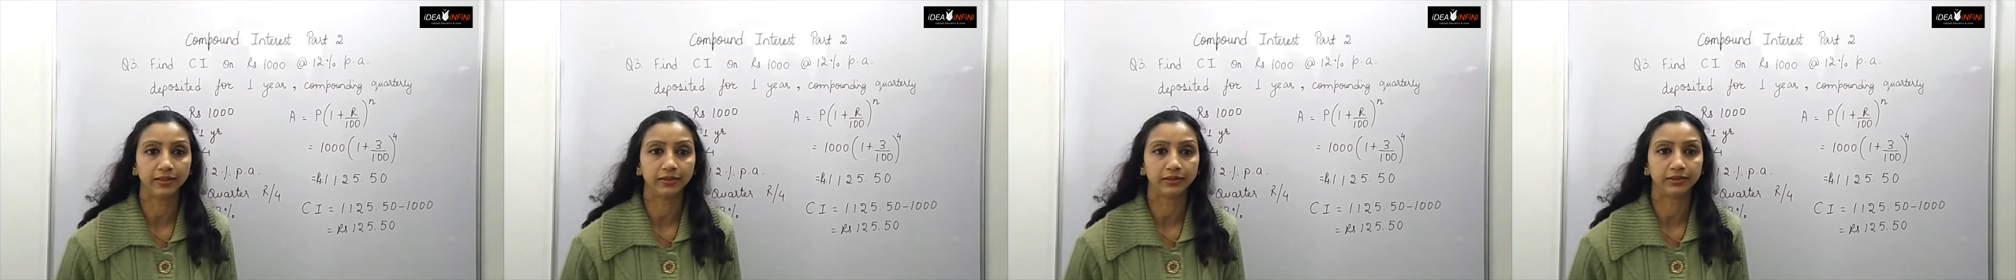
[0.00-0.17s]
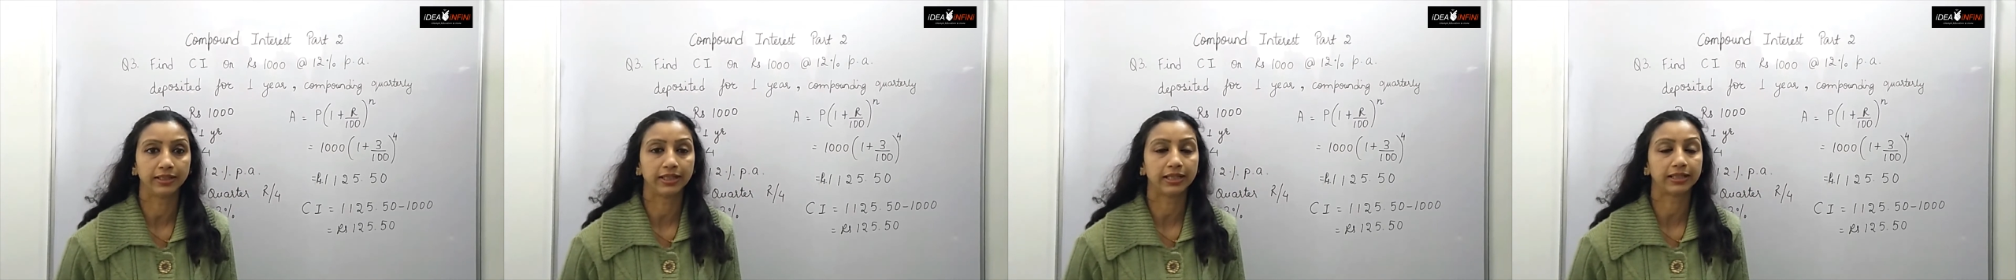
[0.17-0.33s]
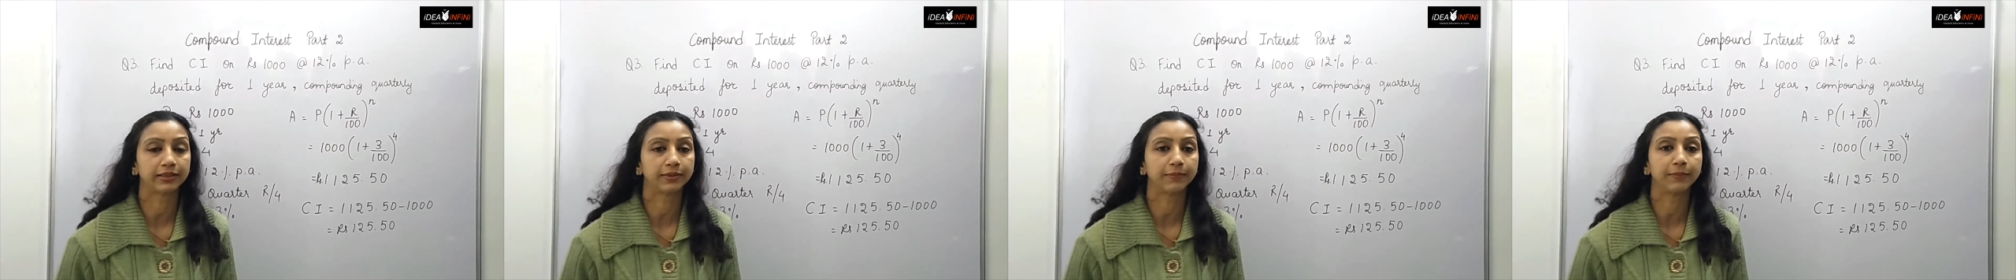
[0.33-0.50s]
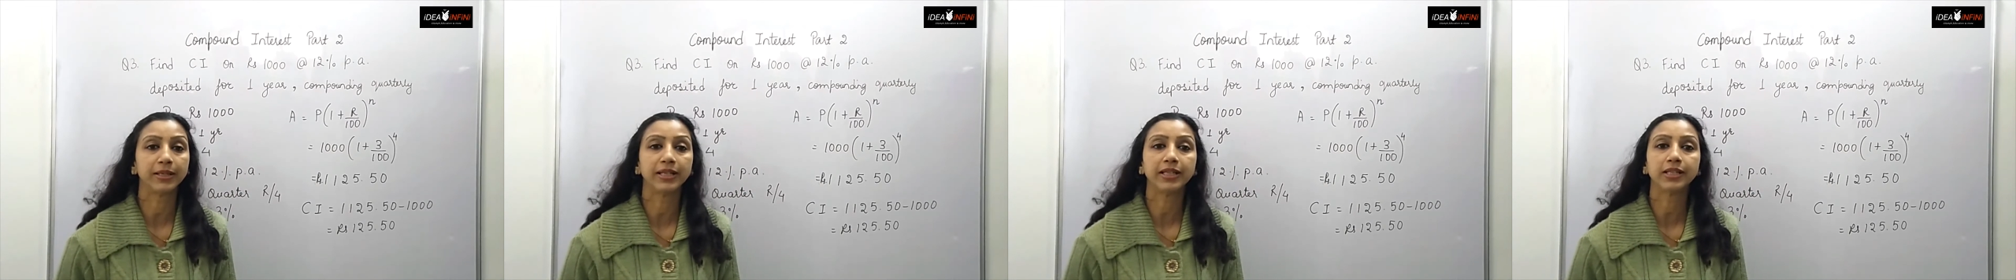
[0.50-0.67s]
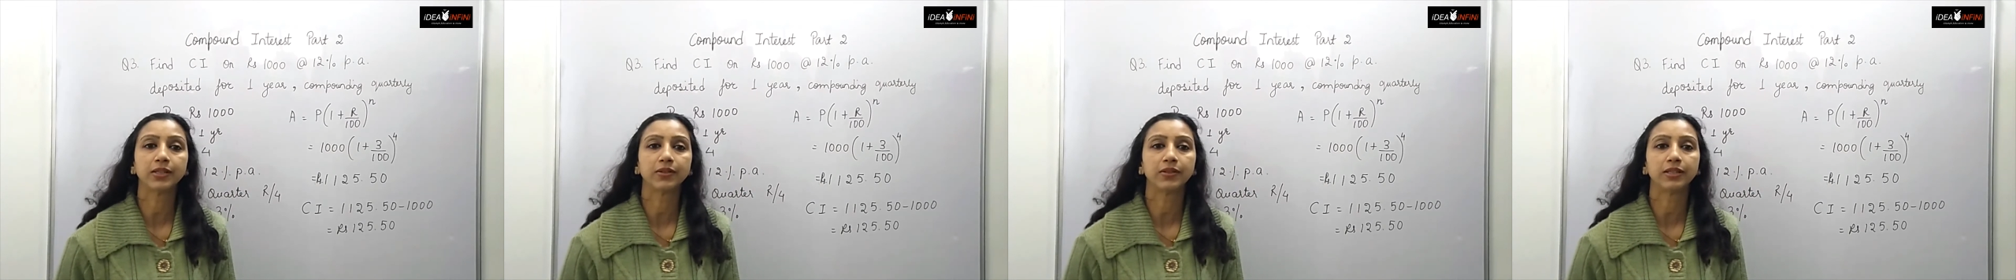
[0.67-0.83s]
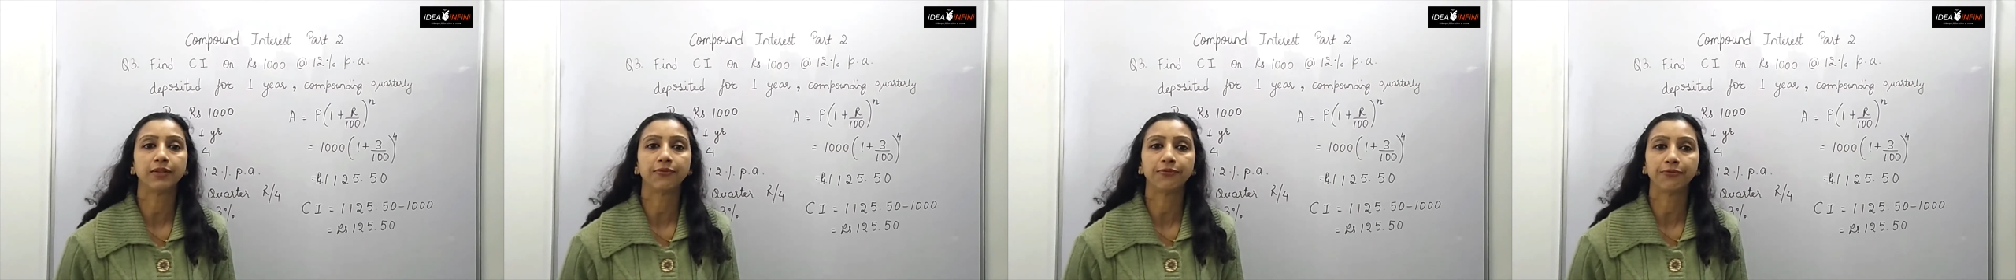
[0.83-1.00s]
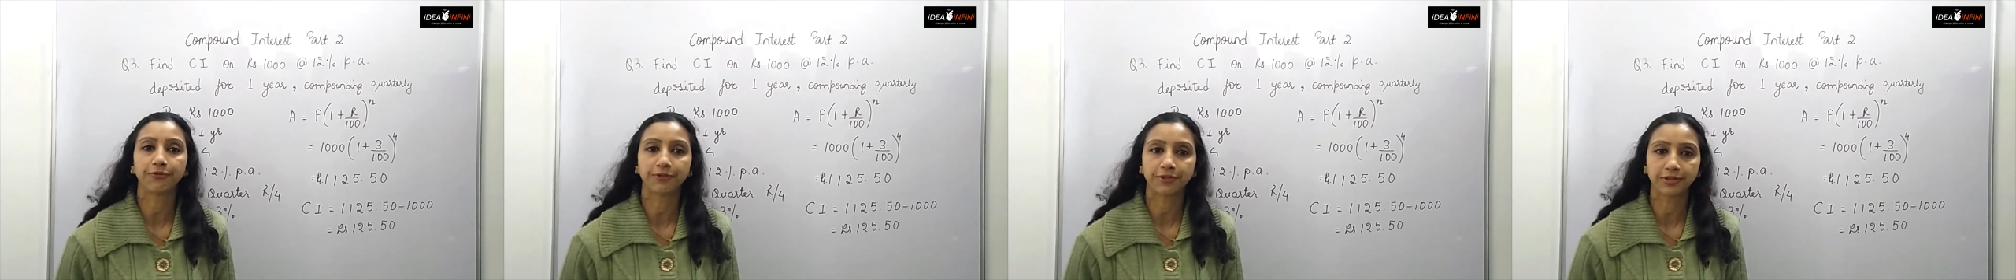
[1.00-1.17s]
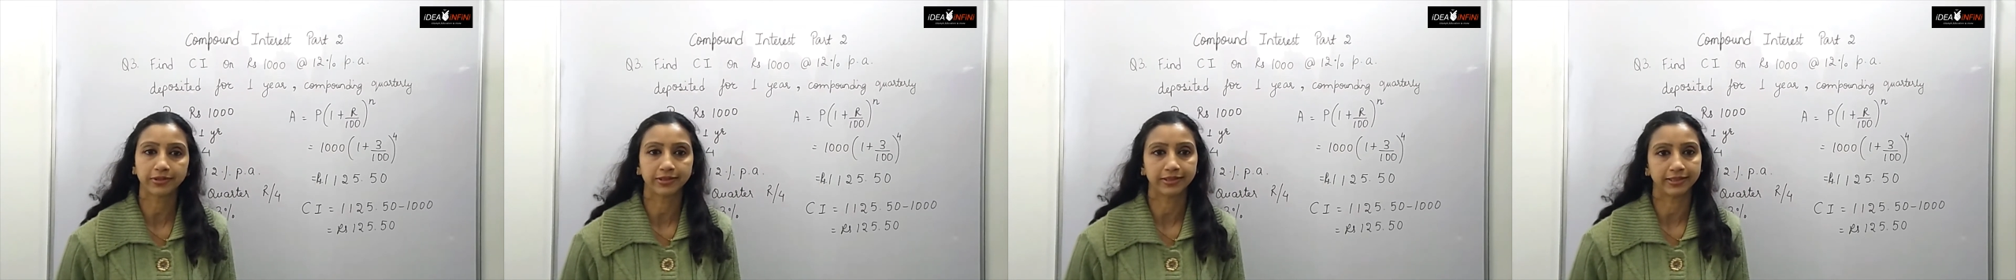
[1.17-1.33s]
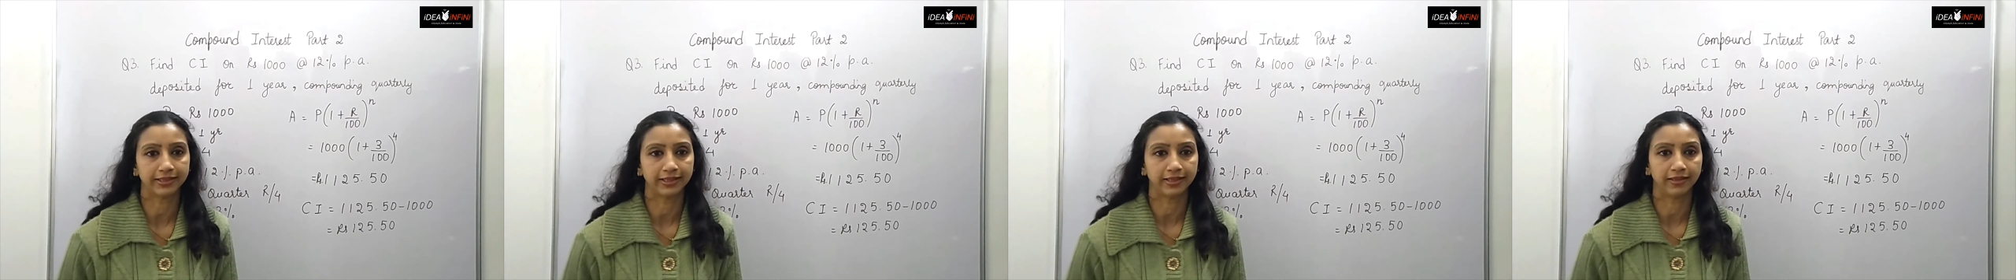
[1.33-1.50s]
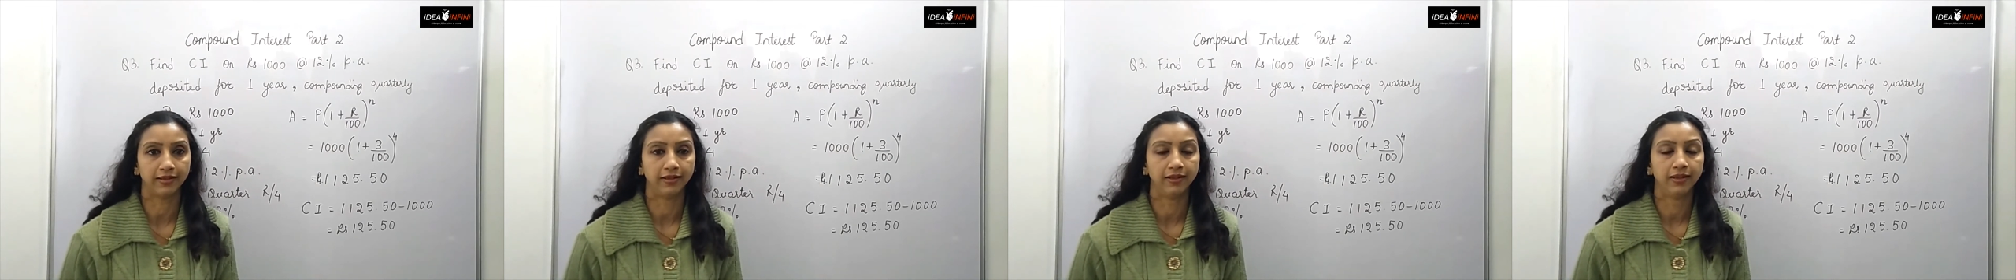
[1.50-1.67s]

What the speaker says: That means the first year